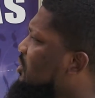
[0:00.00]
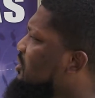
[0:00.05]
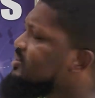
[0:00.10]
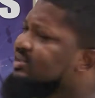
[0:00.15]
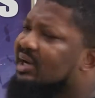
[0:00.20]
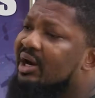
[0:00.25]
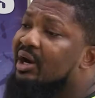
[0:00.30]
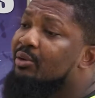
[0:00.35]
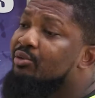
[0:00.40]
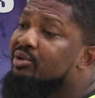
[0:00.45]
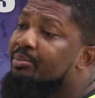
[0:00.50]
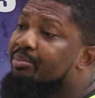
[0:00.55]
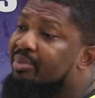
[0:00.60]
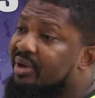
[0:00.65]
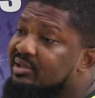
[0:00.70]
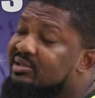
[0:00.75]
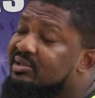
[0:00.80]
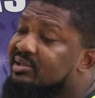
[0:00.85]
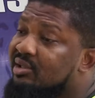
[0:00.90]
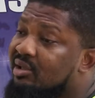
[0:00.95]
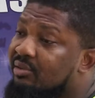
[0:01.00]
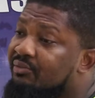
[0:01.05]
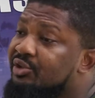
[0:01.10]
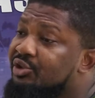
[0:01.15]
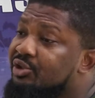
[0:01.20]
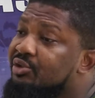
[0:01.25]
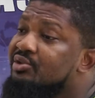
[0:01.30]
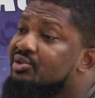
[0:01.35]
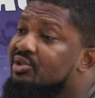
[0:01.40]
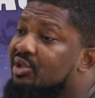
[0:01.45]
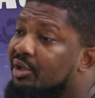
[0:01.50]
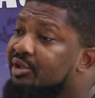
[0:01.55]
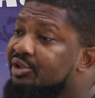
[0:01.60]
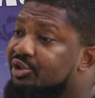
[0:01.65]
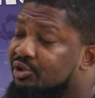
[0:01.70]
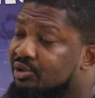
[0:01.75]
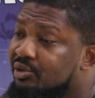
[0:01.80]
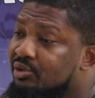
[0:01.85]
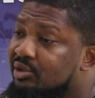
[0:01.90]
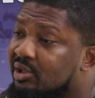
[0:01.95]
around the best television
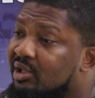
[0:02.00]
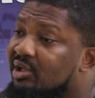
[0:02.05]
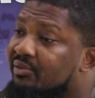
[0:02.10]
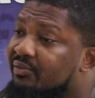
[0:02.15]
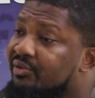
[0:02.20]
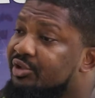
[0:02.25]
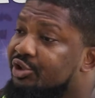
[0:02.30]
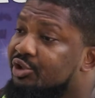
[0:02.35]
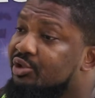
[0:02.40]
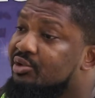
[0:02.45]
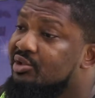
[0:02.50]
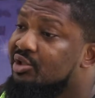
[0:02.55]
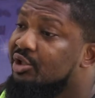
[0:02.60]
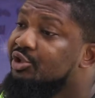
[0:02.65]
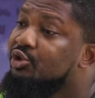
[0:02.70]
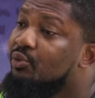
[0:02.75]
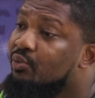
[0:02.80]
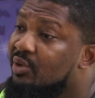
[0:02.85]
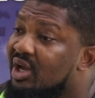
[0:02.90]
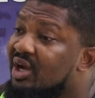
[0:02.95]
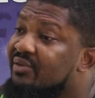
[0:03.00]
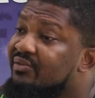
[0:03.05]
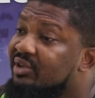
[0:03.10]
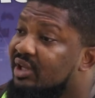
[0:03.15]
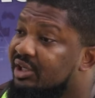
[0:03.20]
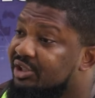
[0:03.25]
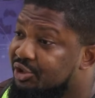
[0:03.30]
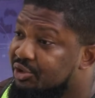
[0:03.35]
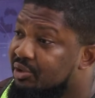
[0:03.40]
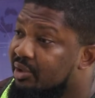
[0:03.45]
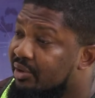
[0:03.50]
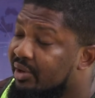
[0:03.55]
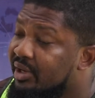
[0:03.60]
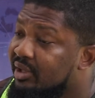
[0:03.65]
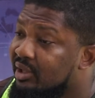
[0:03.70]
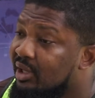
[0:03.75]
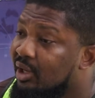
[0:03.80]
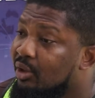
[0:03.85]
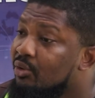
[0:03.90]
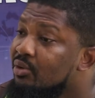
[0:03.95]
station we have in Nigeria
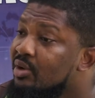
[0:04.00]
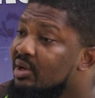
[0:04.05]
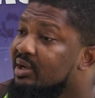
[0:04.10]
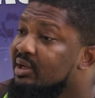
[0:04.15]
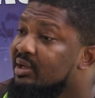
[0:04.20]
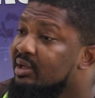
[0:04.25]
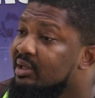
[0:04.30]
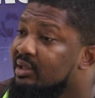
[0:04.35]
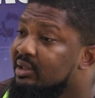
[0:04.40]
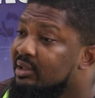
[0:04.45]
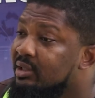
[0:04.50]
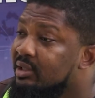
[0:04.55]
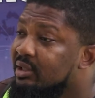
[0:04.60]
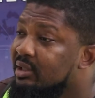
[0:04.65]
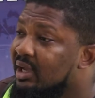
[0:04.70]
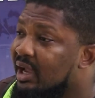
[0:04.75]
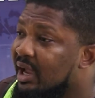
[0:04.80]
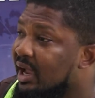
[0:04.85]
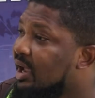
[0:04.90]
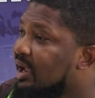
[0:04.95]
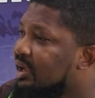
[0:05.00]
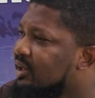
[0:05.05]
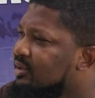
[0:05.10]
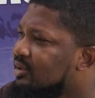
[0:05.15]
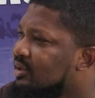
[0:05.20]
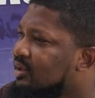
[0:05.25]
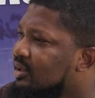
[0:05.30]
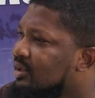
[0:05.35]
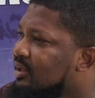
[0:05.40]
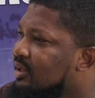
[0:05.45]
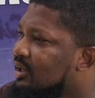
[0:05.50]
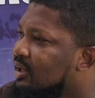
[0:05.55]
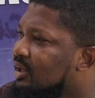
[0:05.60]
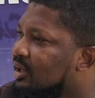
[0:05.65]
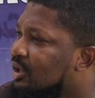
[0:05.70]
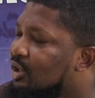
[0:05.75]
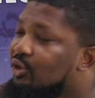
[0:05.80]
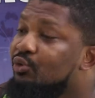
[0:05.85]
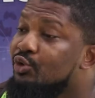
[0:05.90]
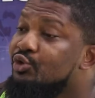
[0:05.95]
right now, and
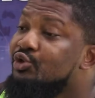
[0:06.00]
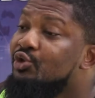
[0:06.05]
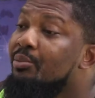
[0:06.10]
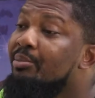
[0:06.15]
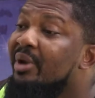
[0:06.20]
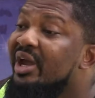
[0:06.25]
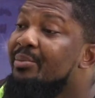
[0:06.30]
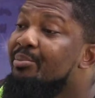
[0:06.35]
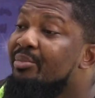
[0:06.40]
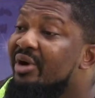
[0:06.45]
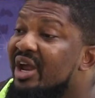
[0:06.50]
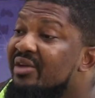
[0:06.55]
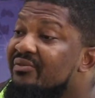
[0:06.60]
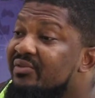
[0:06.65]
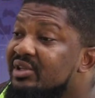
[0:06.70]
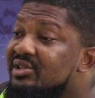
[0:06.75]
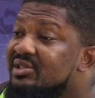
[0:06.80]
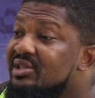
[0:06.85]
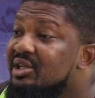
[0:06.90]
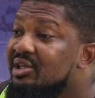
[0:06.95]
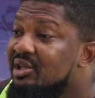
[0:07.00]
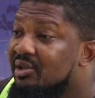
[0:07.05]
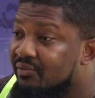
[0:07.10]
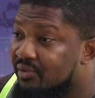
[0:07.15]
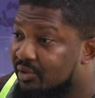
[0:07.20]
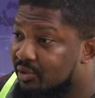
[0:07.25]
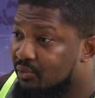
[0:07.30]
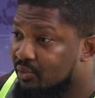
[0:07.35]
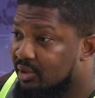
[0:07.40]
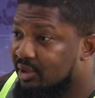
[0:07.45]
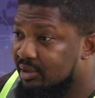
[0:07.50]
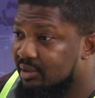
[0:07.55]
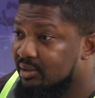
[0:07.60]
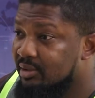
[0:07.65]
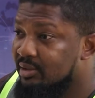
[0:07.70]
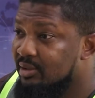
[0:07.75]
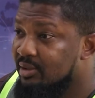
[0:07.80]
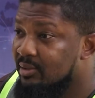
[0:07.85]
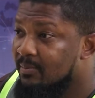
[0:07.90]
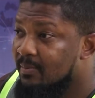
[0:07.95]
it was done by a private individual.
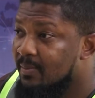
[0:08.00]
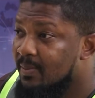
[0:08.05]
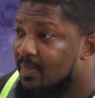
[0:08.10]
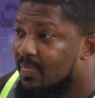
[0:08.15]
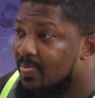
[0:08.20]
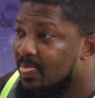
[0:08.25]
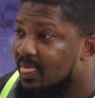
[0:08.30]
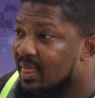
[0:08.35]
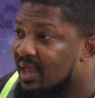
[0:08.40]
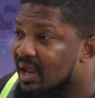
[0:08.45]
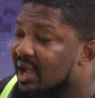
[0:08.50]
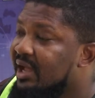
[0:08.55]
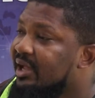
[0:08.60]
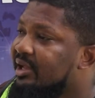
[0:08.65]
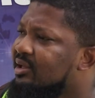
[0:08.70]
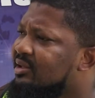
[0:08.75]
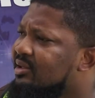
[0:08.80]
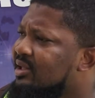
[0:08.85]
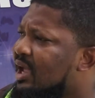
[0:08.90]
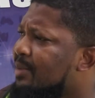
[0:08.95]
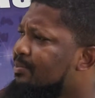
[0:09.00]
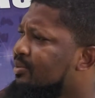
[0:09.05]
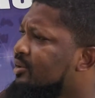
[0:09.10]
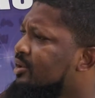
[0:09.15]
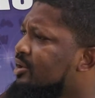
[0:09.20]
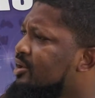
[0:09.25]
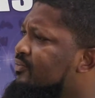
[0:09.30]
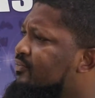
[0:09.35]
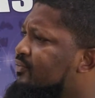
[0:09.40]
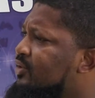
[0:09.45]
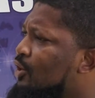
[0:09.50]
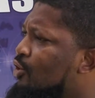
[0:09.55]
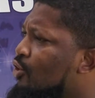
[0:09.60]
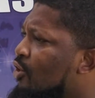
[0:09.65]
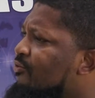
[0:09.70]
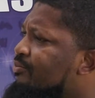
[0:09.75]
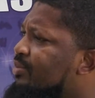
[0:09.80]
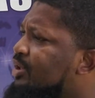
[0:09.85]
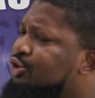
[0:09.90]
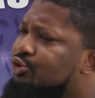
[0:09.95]
And I believe the
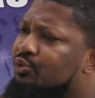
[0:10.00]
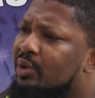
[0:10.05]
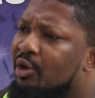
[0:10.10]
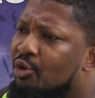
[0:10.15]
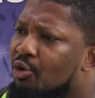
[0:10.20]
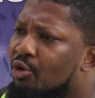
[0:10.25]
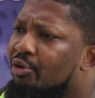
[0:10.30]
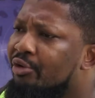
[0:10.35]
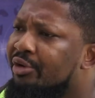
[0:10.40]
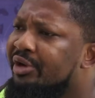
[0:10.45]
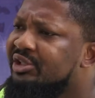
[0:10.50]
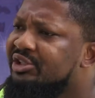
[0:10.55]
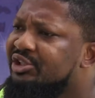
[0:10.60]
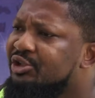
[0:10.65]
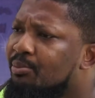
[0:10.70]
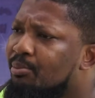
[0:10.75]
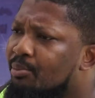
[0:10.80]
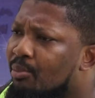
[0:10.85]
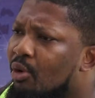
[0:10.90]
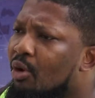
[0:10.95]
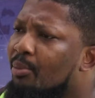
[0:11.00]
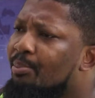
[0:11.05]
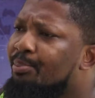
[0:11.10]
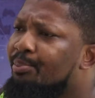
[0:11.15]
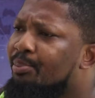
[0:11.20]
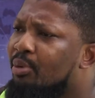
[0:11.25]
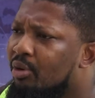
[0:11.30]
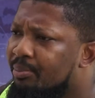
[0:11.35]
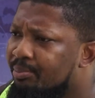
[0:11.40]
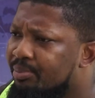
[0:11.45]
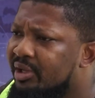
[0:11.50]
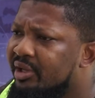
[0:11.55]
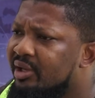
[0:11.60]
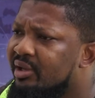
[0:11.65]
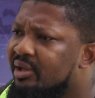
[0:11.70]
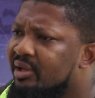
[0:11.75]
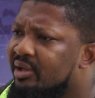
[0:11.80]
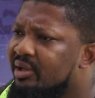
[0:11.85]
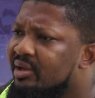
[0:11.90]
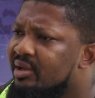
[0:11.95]
government should encourage more
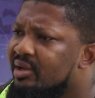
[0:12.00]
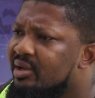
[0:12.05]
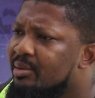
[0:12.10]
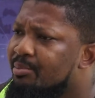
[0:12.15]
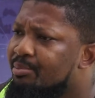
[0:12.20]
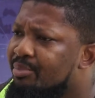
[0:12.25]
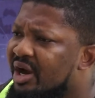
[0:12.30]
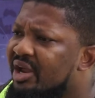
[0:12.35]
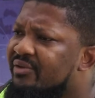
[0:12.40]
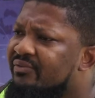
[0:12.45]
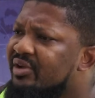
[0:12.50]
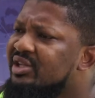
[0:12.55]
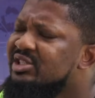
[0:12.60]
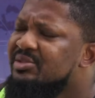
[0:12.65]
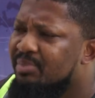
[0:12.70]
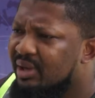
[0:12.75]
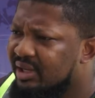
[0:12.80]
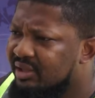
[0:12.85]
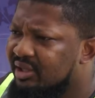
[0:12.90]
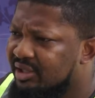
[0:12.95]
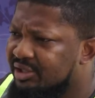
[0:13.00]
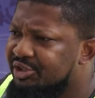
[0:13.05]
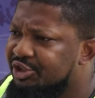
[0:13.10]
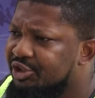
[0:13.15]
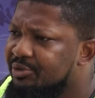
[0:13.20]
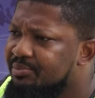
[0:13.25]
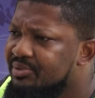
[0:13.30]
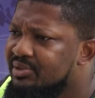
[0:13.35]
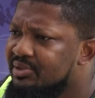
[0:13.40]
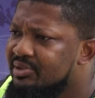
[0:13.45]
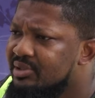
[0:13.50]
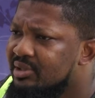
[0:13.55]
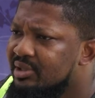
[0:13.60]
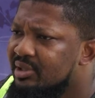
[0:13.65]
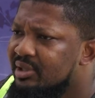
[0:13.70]
public-private partnerships.